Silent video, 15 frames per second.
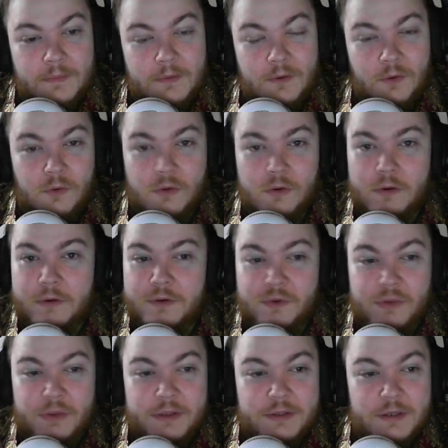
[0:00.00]
or
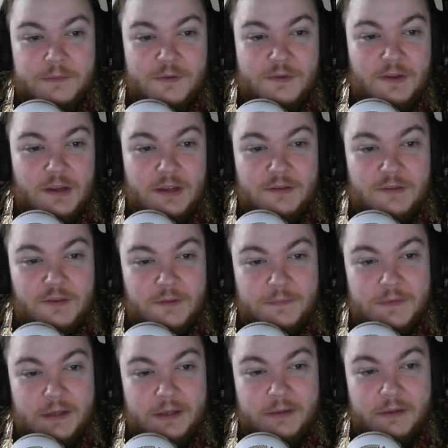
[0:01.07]
you'll end up seeing
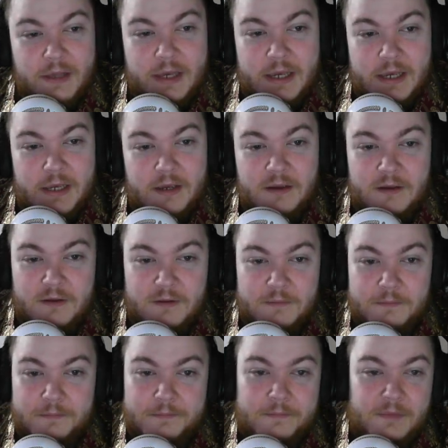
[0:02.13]
something like
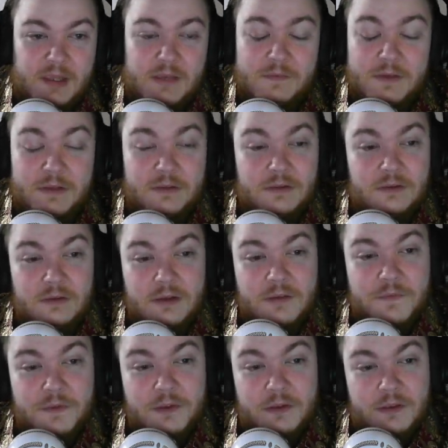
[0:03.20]
even
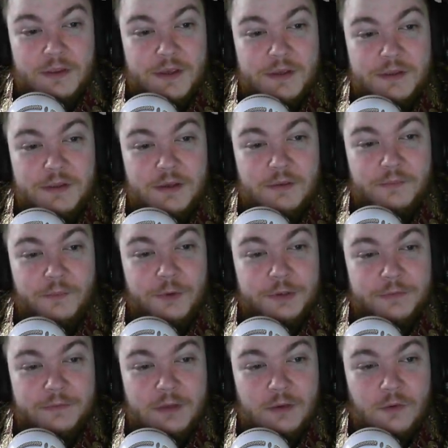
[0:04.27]
the one
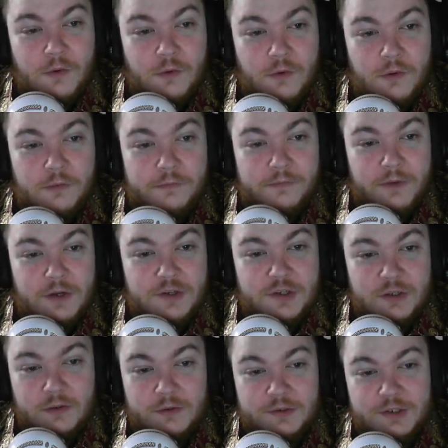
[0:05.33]
of the quote-unquote
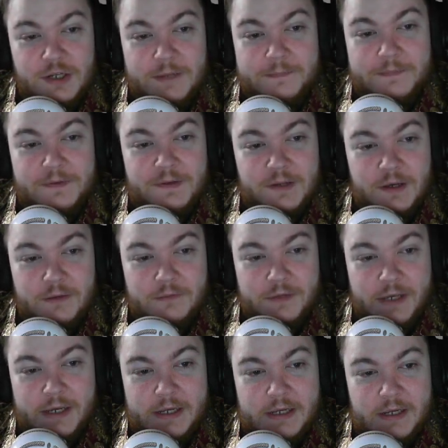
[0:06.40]
fictional ships of,
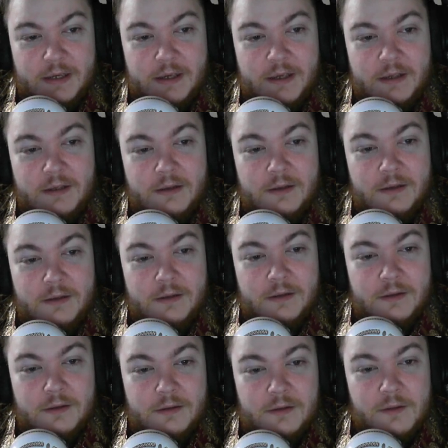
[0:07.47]
like,
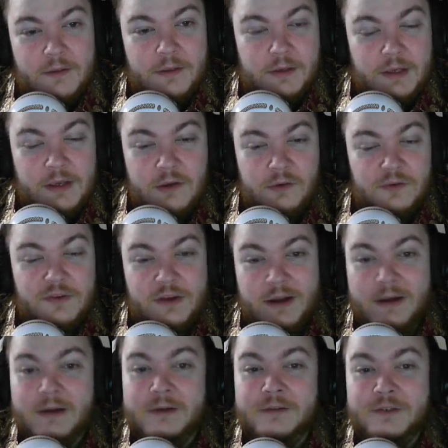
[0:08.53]
the
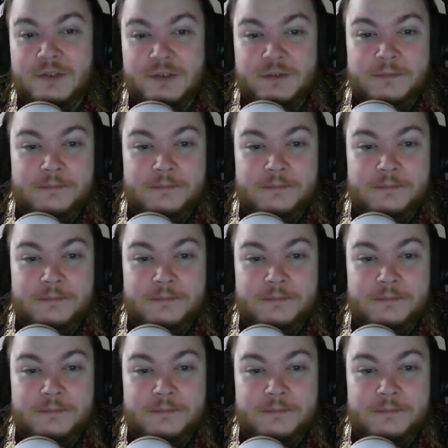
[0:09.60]
Kearsarge.